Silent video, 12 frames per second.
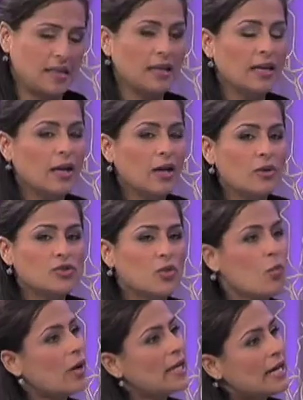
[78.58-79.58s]
see. So
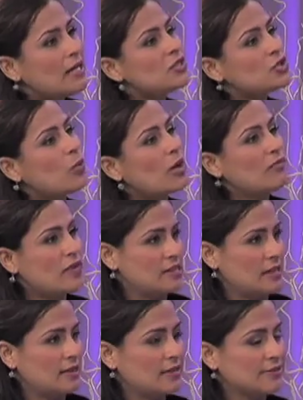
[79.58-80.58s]
what else should one
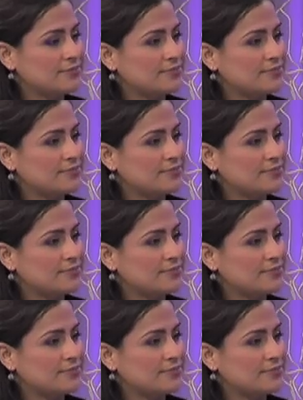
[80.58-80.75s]
visit?